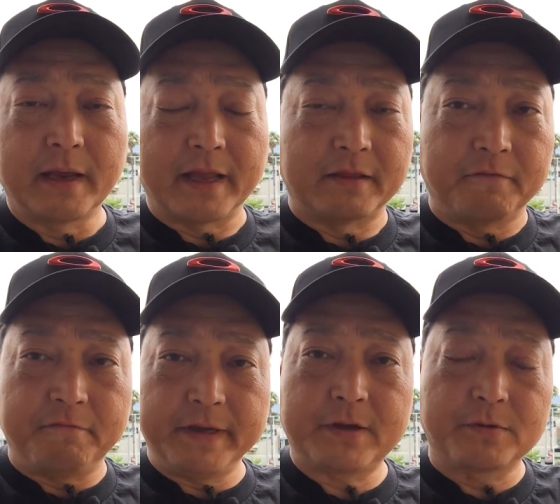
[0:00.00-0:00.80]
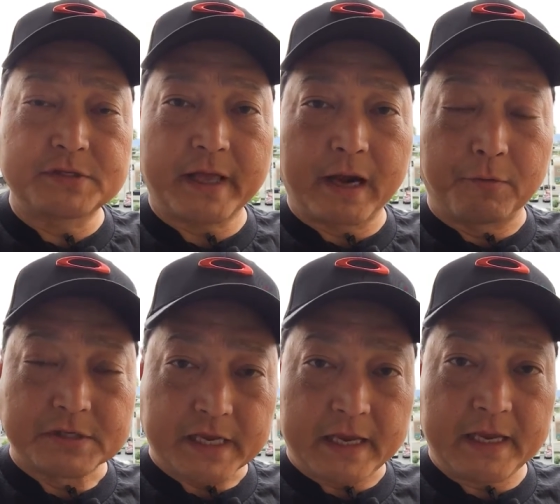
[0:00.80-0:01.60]
And the vehicles that I
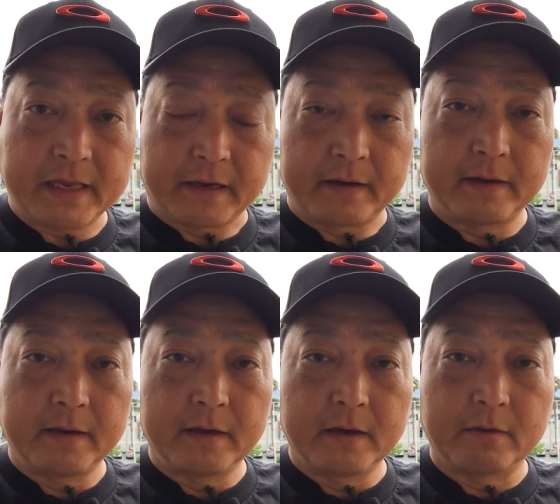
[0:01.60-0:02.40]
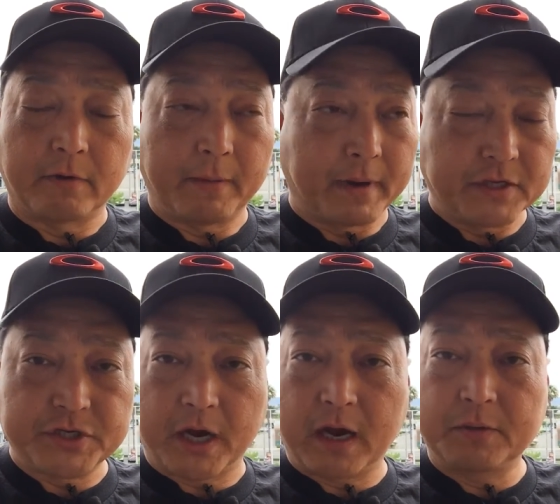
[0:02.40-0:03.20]
was in, right, my
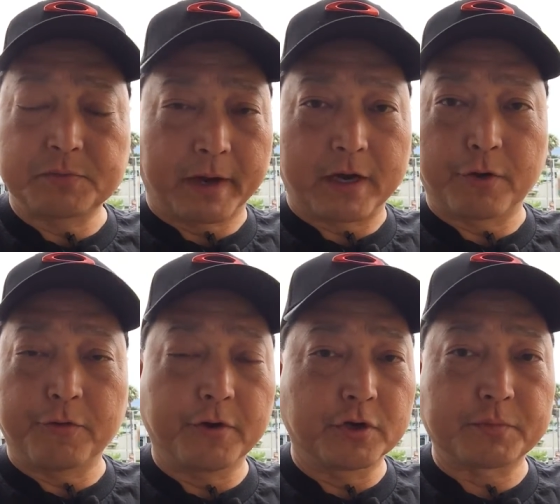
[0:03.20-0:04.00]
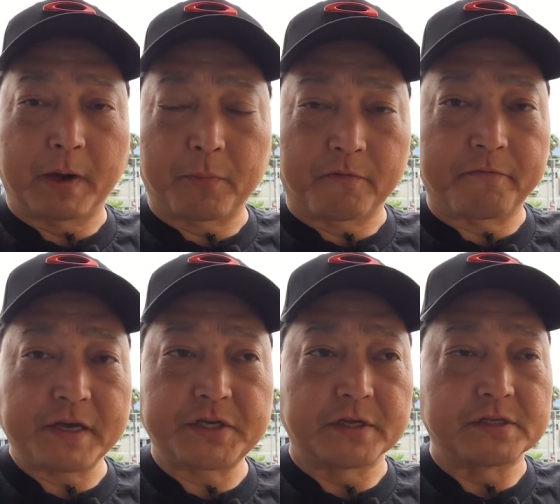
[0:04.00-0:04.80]
jobs, my careers, my
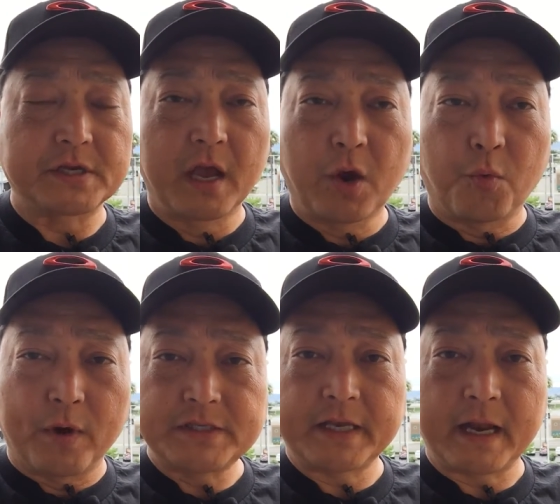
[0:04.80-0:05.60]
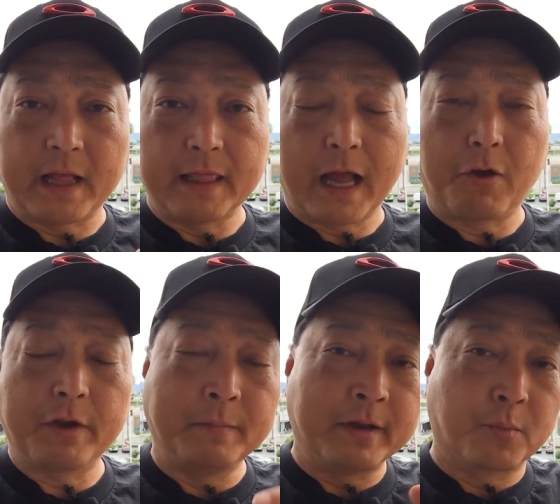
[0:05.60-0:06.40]
professions, wasn't
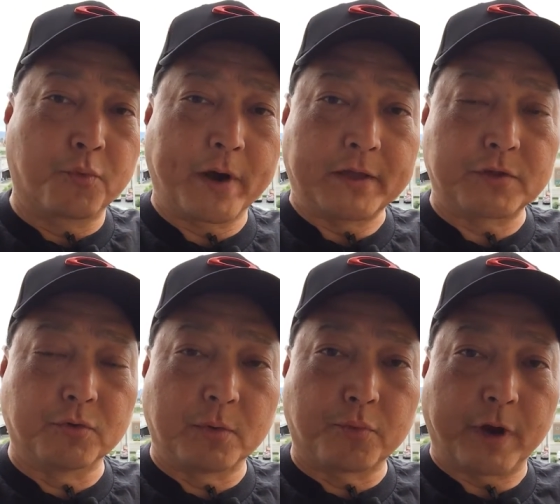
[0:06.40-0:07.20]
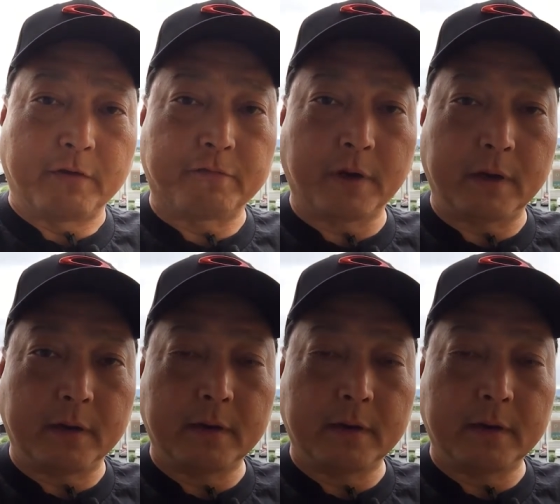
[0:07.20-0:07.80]
allowing me to break through and break free.